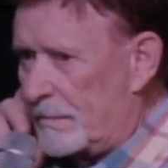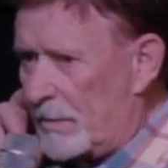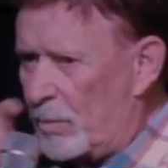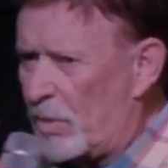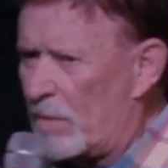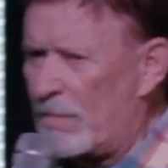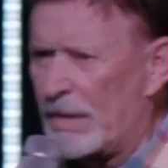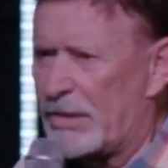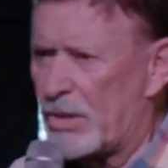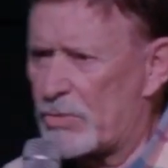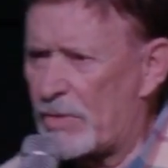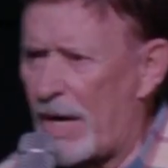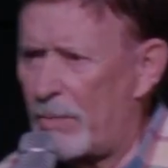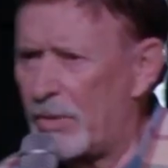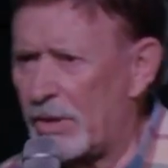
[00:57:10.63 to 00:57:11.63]
You want to make this
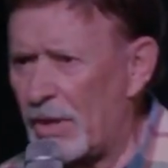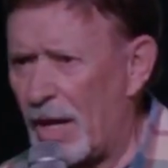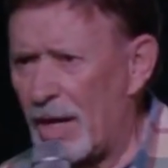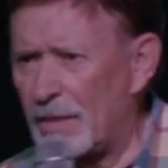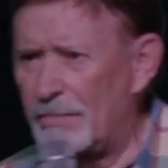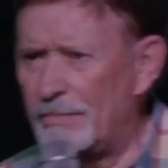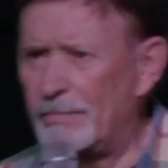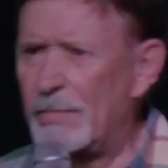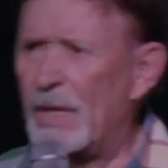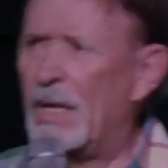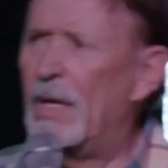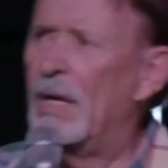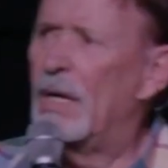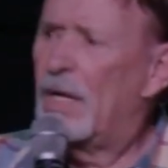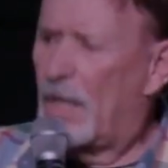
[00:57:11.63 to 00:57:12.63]
right with God?
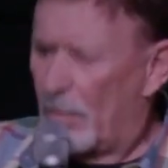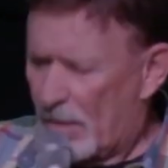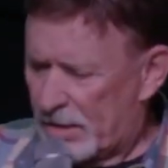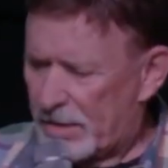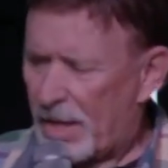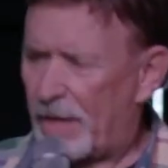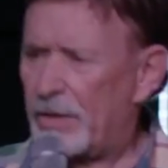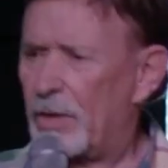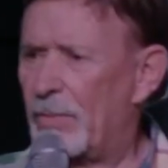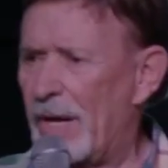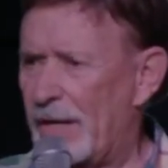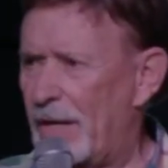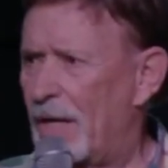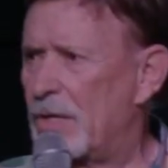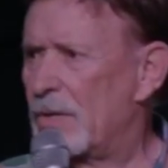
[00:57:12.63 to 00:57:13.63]
Come on down here
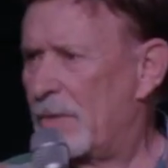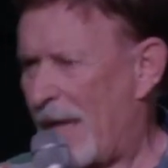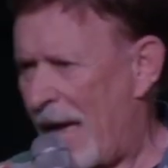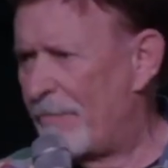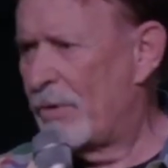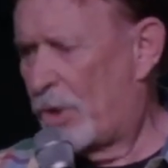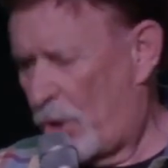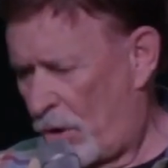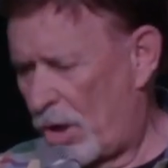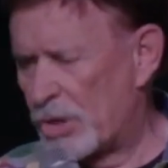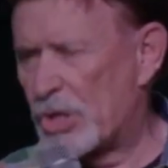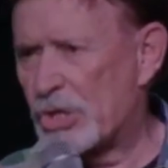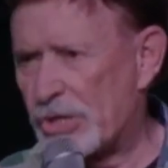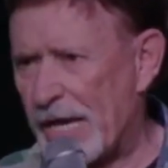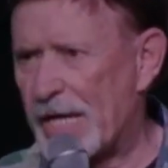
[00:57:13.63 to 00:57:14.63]
right now. Have the courage
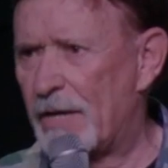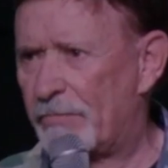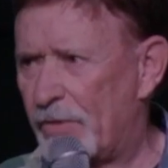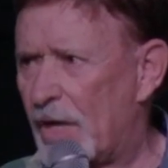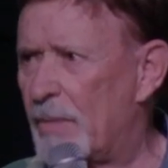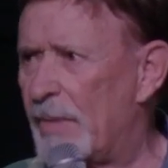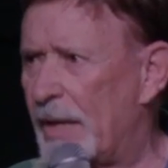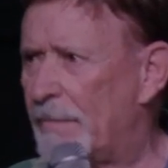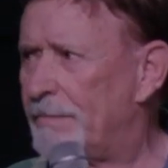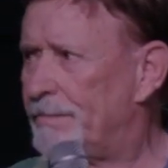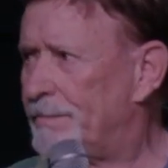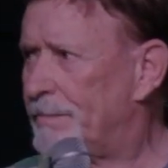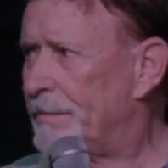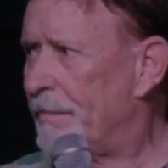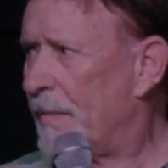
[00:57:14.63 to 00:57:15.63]
to stand in front of me.
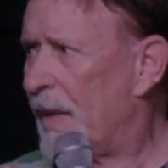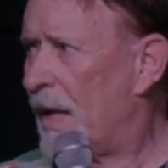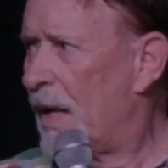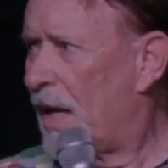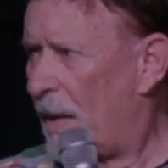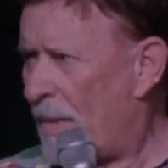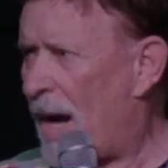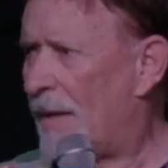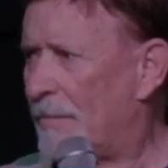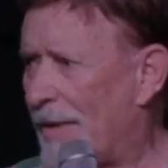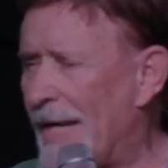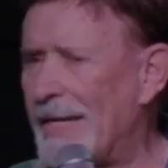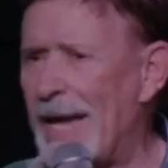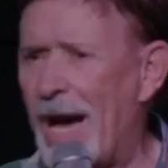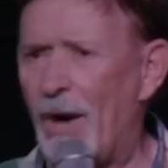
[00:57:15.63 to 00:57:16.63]
Come on,
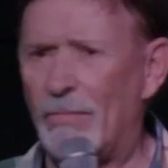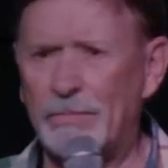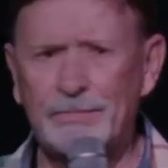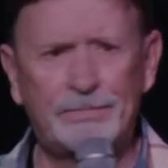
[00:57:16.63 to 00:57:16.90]
right now.